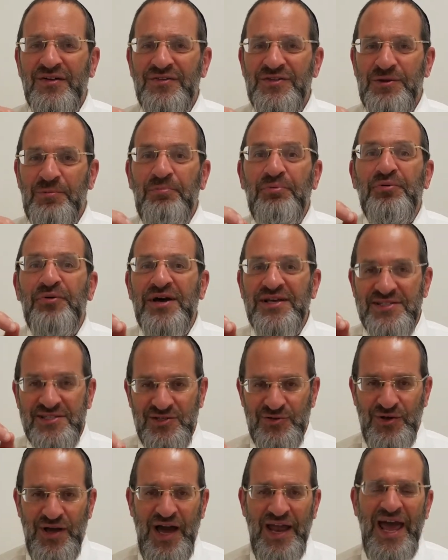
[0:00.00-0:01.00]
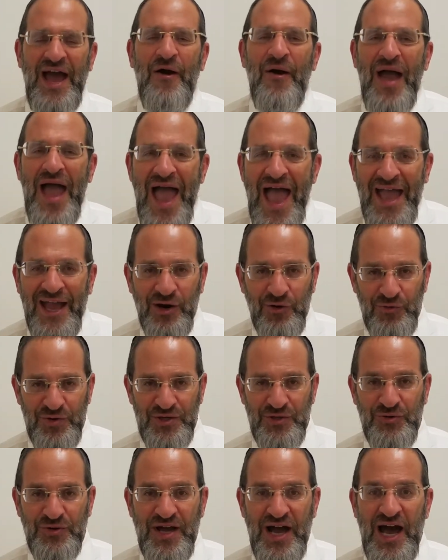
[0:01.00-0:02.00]
depressed you got, how angry
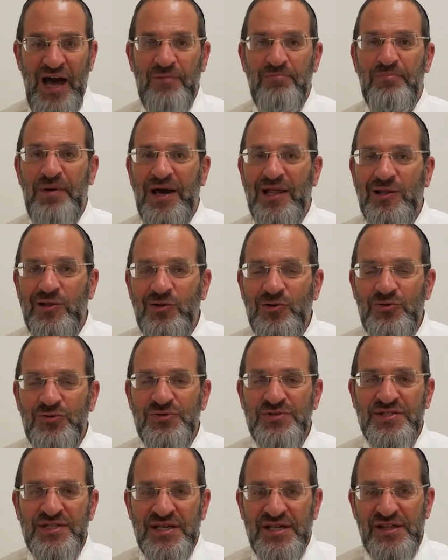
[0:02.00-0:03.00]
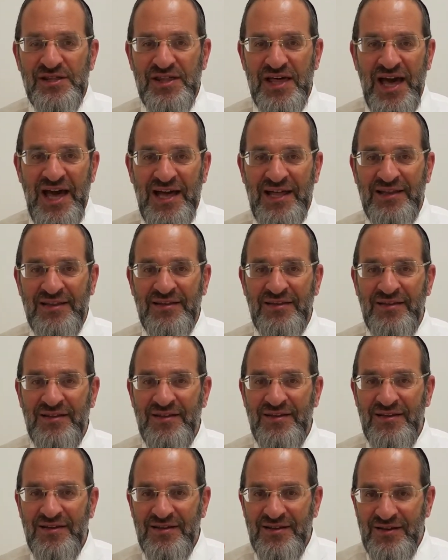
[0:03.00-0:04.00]
you got by losing that
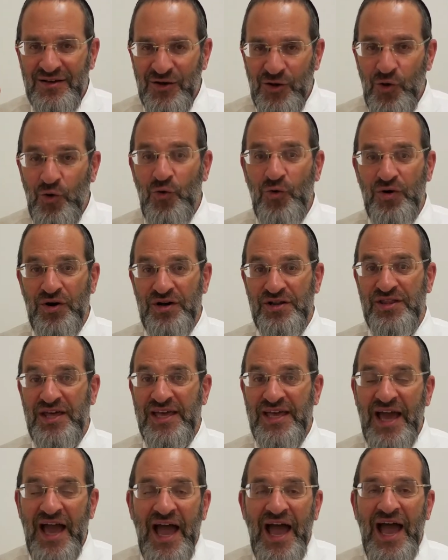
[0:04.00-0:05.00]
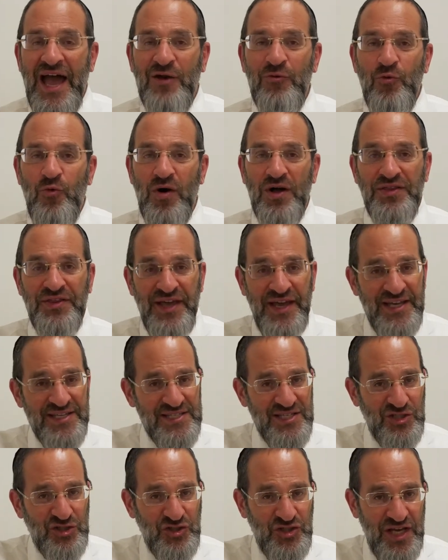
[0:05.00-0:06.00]
gourd that you had one day
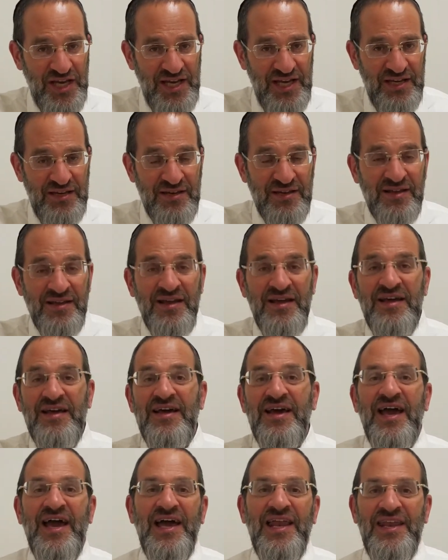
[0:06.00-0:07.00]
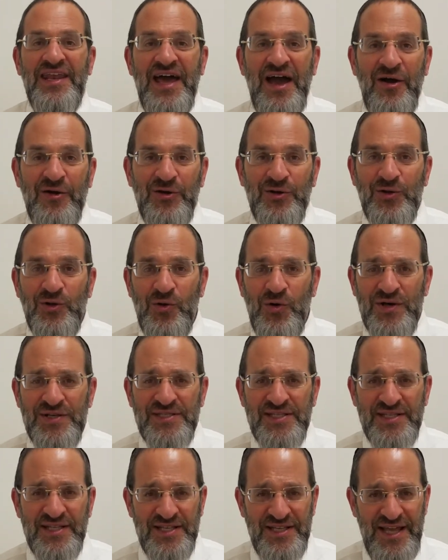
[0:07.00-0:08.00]
as a shade, and now you
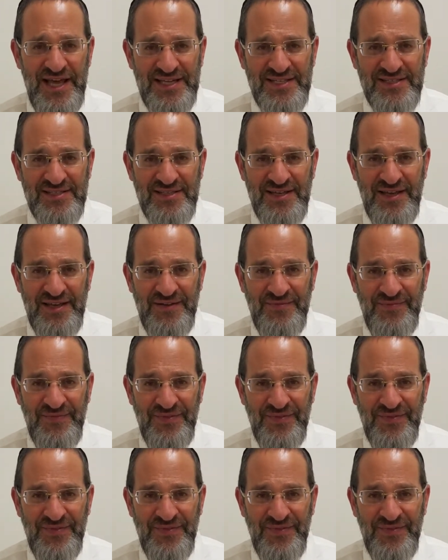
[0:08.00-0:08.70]
lost it the next day.